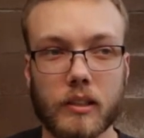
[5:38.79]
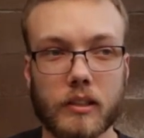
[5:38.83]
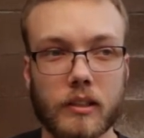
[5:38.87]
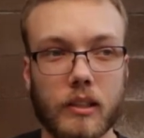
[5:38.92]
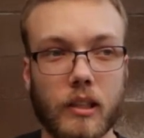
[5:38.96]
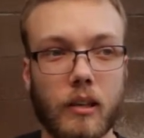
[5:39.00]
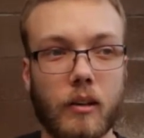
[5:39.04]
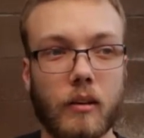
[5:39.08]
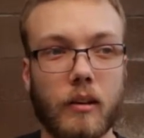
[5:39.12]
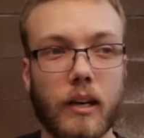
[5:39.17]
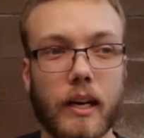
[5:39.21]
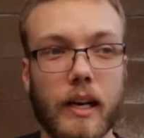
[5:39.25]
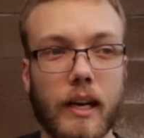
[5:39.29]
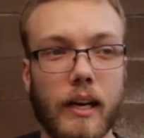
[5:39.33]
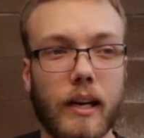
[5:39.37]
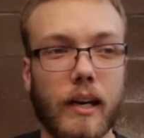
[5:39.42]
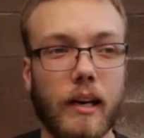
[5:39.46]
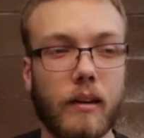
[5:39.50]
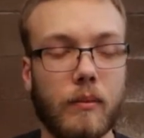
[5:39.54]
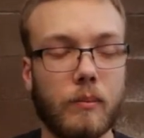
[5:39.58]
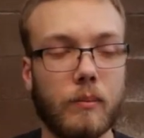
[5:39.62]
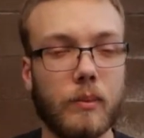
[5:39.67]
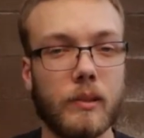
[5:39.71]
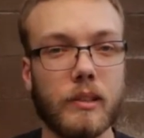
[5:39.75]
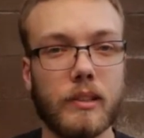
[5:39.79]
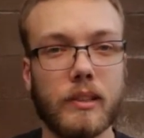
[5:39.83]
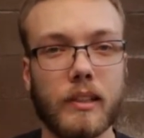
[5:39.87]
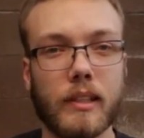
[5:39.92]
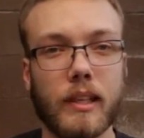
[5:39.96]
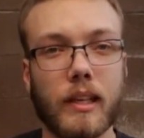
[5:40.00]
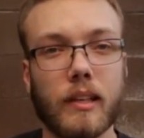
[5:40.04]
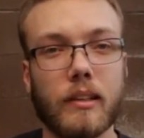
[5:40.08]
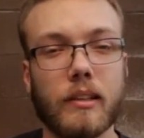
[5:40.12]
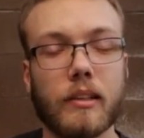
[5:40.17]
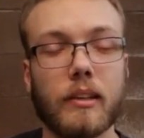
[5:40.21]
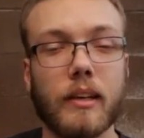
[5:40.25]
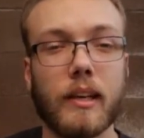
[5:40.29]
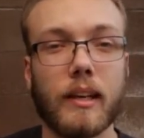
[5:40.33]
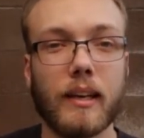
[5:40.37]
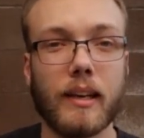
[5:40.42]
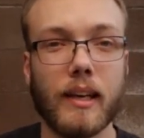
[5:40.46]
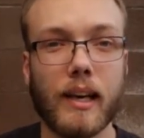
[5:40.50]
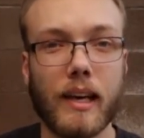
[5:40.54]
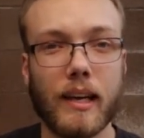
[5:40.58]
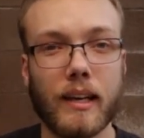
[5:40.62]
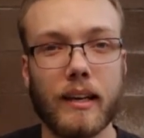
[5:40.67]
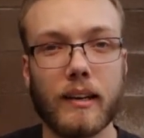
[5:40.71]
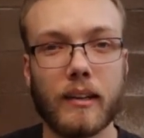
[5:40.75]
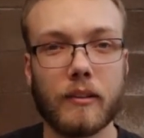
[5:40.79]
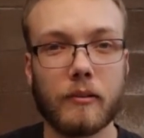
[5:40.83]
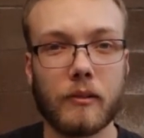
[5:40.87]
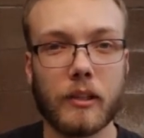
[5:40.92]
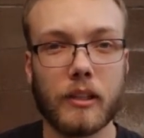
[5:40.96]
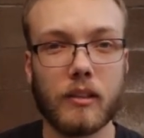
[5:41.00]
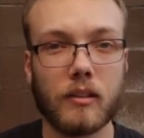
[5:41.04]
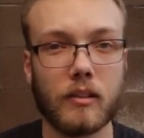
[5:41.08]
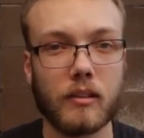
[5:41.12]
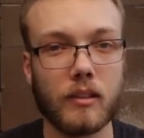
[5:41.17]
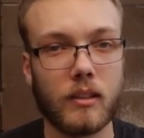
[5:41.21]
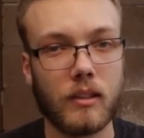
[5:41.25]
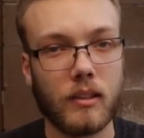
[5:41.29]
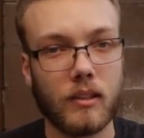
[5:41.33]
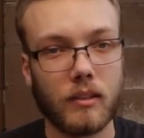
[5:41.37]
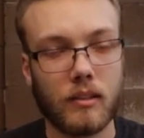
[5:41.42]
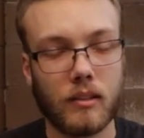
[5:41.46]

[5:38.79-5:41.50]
so I have put together an editing reel,